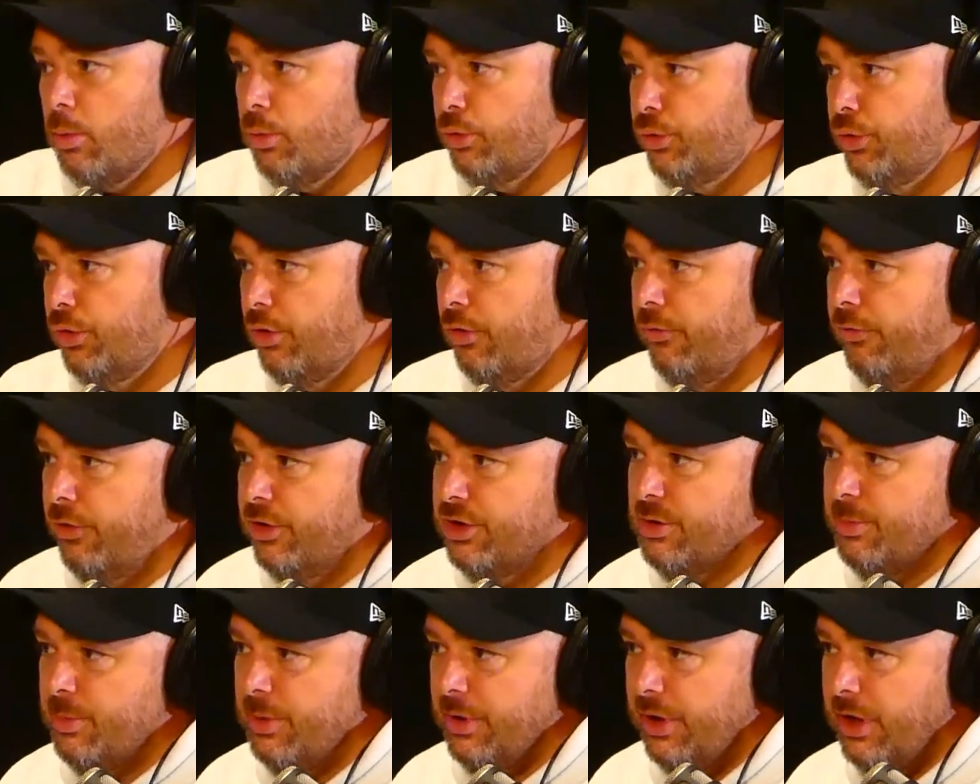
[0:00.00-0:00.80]
We'll do the
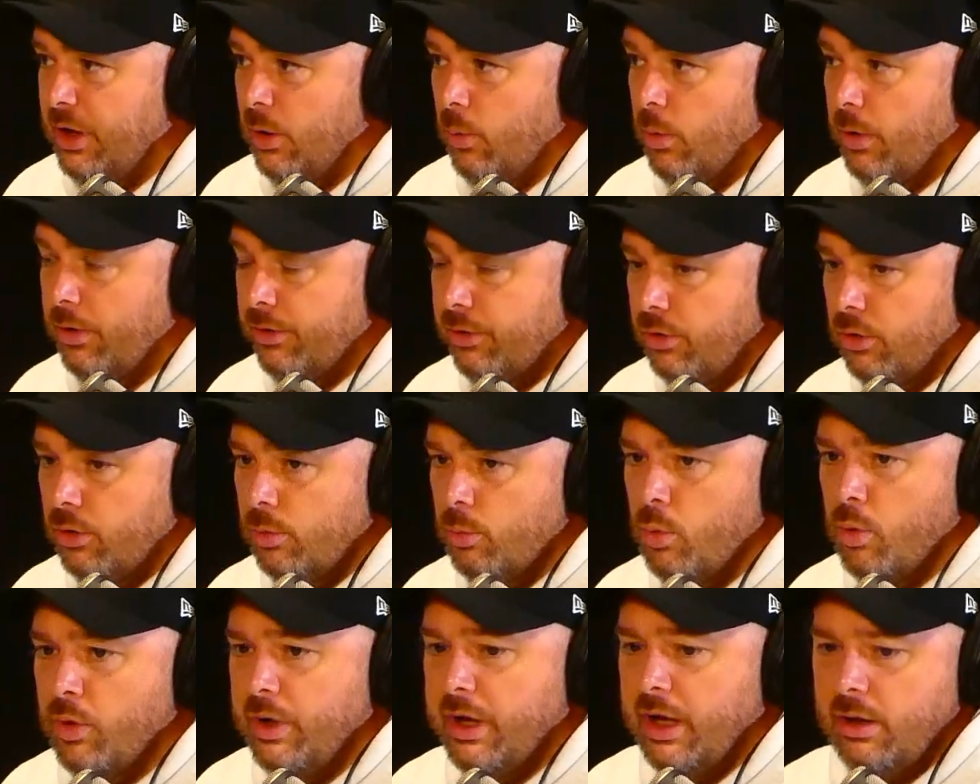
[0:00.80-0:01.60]
feasibility with you,
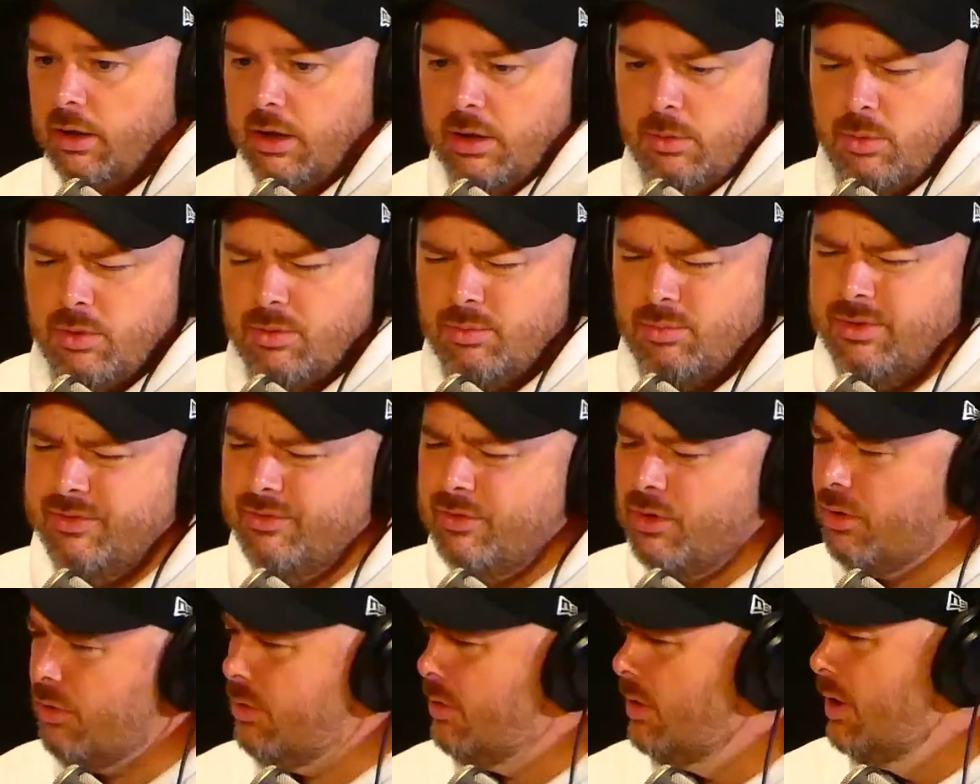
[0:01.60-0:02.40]
and we'll get, like, we've
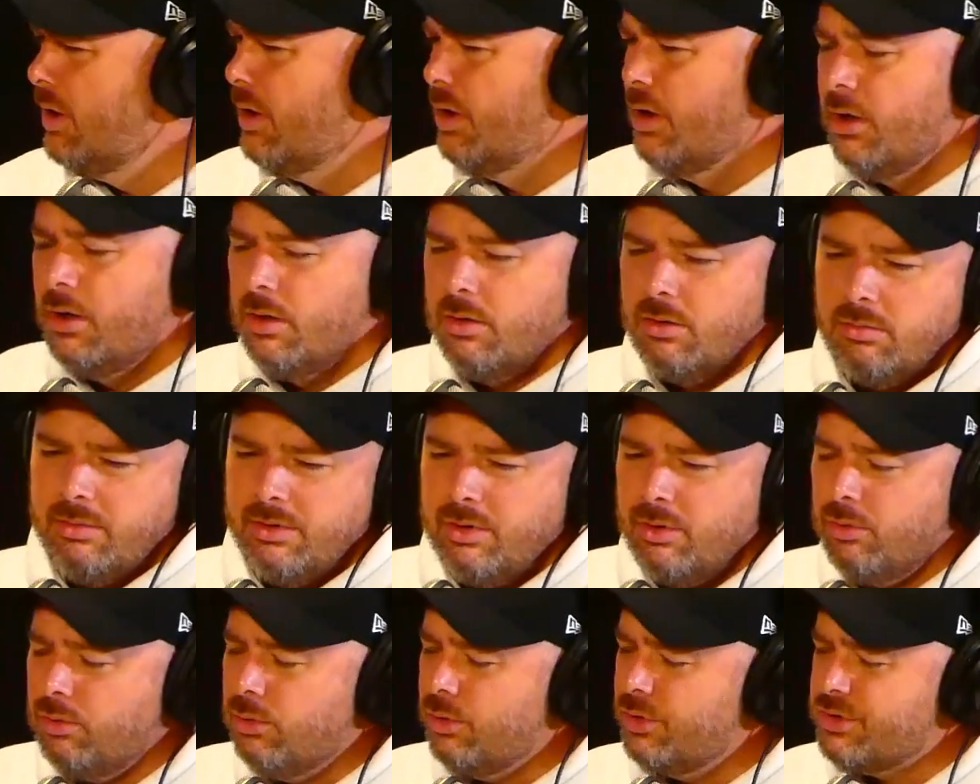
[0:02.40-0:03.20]
got,
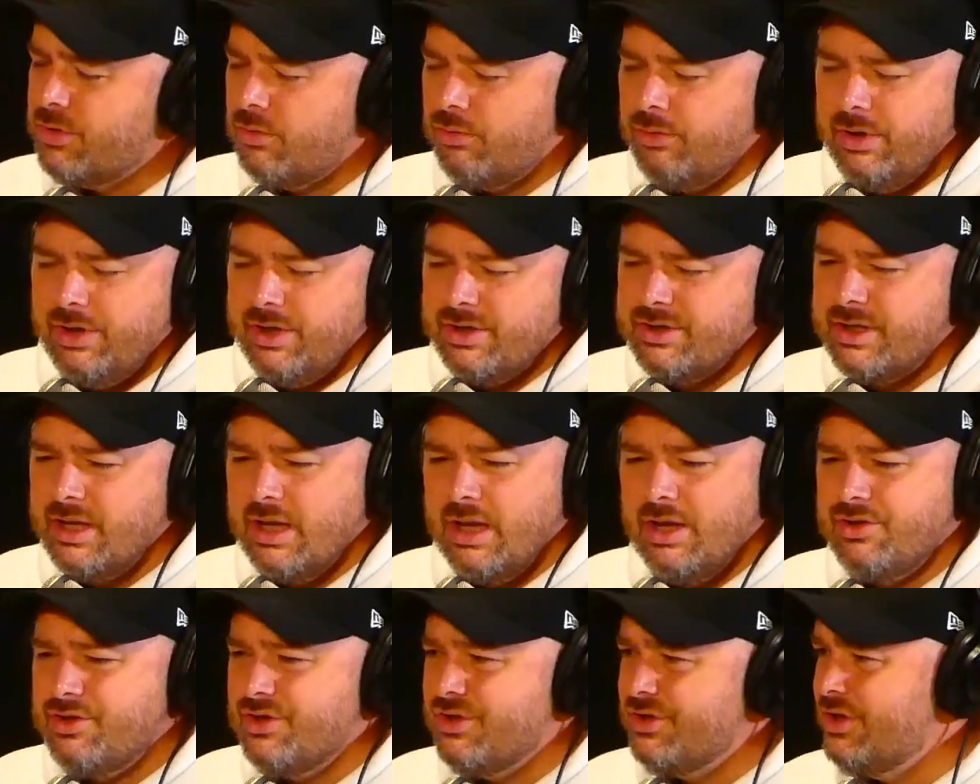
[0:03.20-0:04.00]
we know loads of real estate
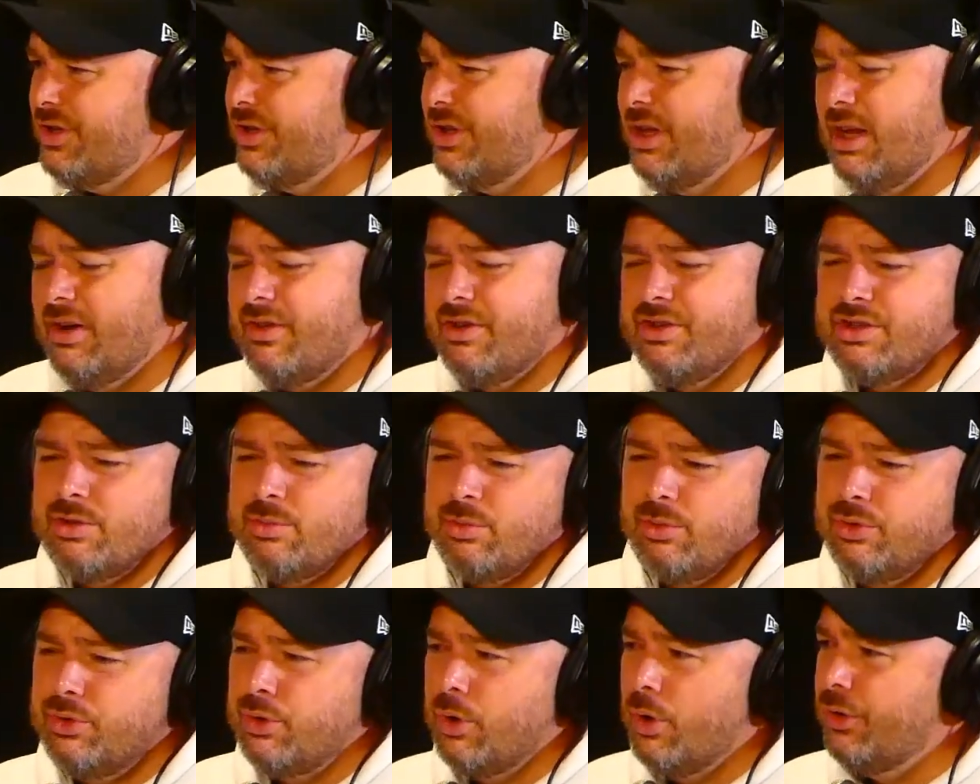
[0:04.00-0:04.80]
agents in the areas that
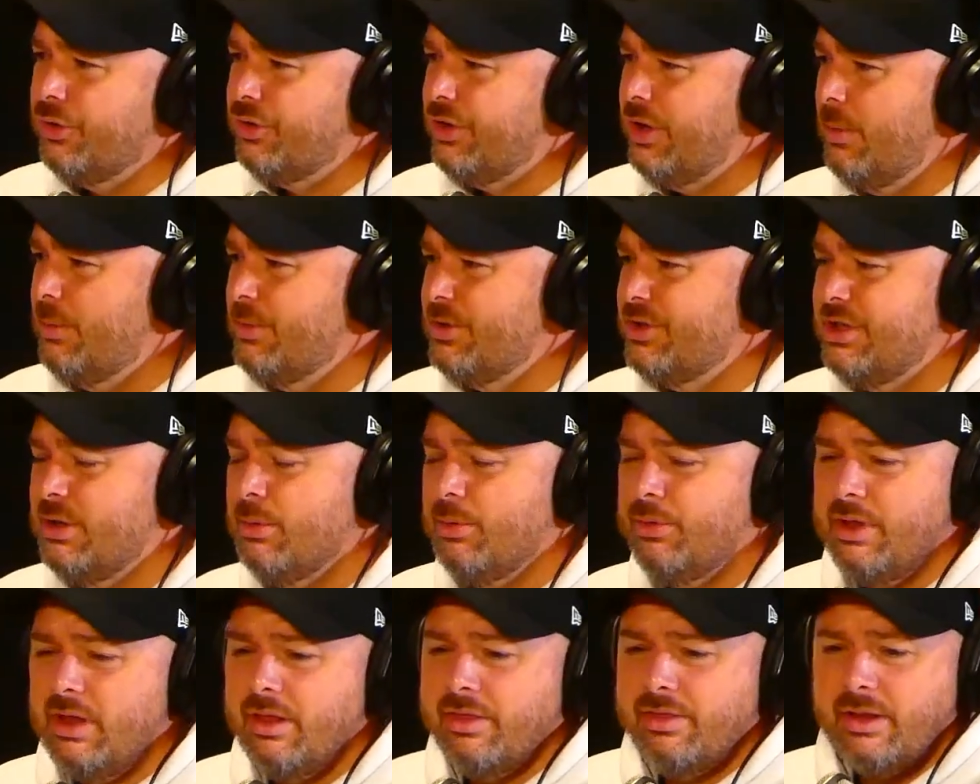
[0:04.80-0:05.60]
we'll talk to them and see
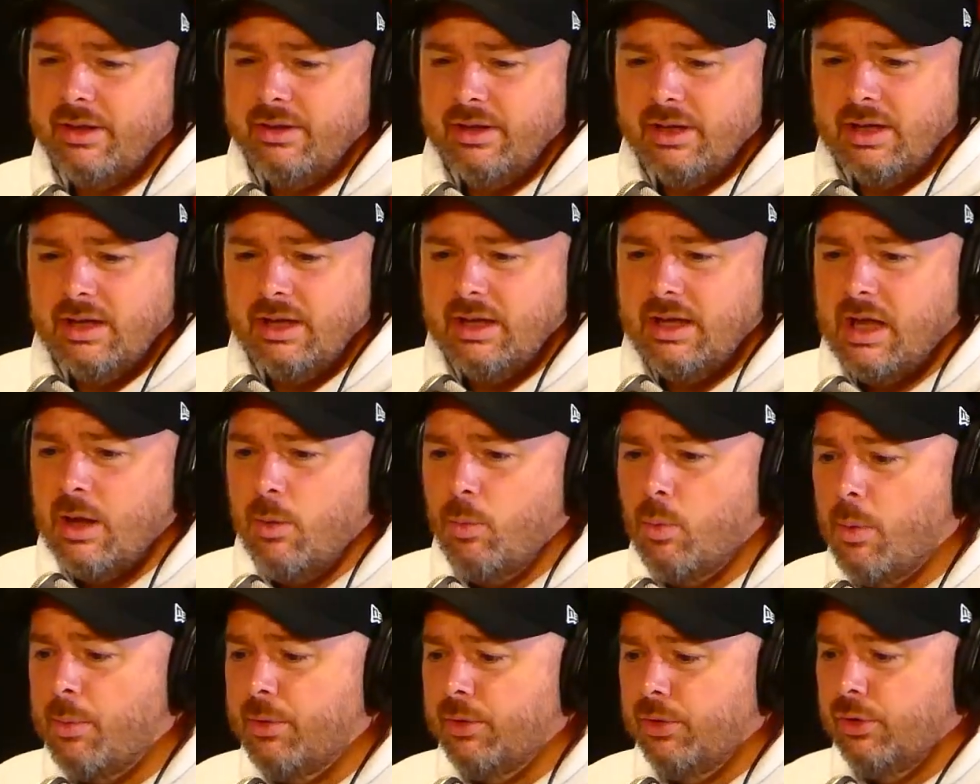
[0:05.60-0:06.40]
what they think they can get
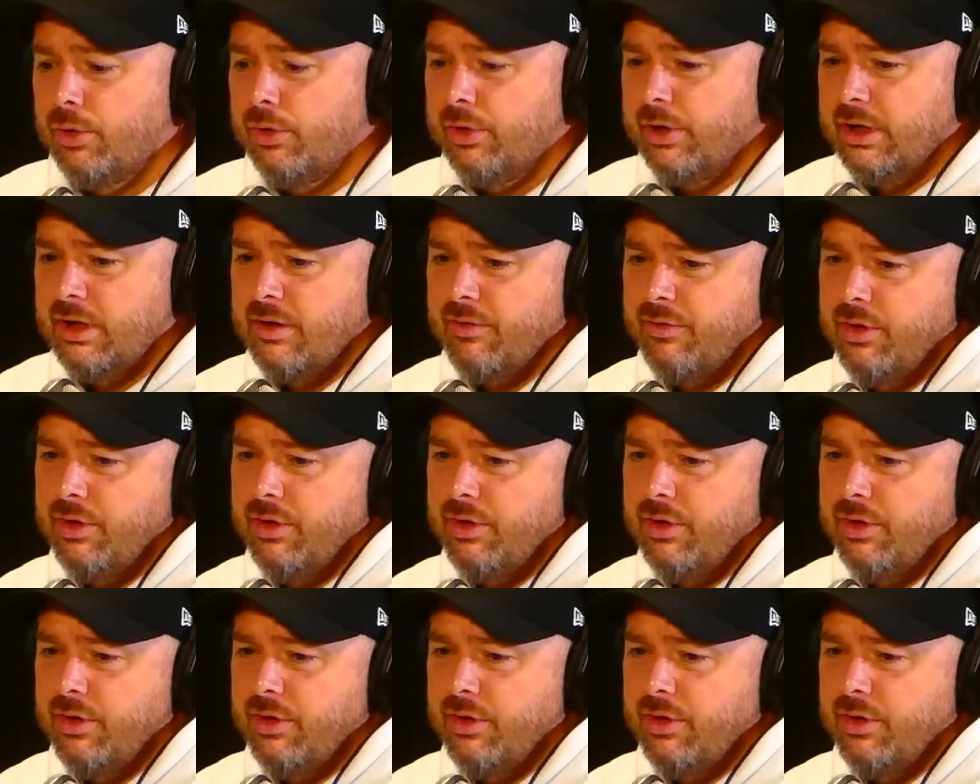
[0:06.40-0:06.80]
and what we look like.